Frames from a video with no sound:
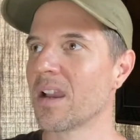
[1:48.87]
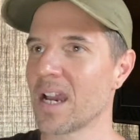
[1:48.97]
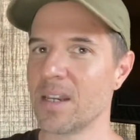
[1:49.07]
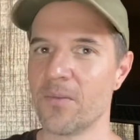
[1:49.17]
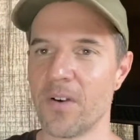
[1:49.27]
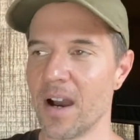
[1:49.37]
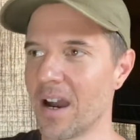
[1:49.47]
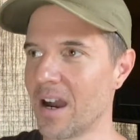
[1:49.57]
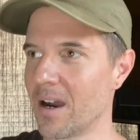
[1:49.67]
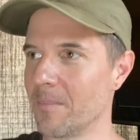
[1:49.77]
kind of
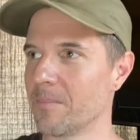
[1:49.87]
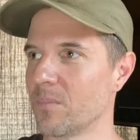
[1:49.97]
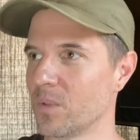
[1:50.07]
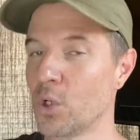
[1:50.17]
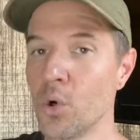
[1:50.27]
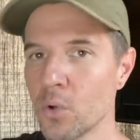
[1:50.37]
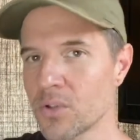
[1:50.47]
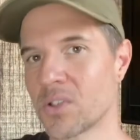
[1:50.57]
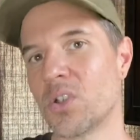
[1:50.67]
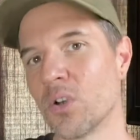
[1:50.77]
uh,
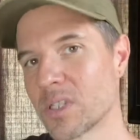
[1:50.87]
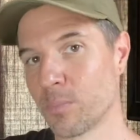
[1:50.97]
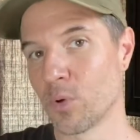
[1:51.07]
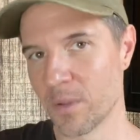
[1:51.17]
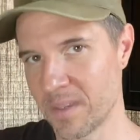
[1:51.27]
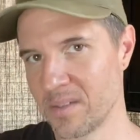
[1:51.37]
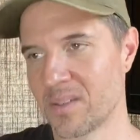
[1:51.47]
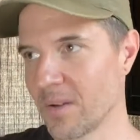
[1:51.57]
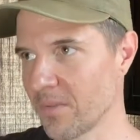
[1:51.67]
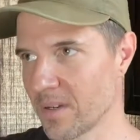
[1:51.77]
tools to explore these
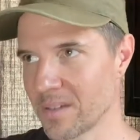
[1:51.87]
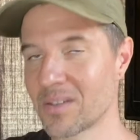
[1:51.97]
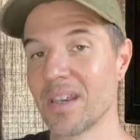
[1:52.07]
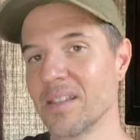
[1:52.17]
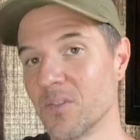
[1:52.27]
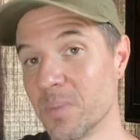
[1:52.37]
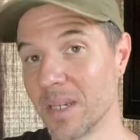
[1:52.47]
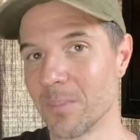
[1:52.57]
different states of being,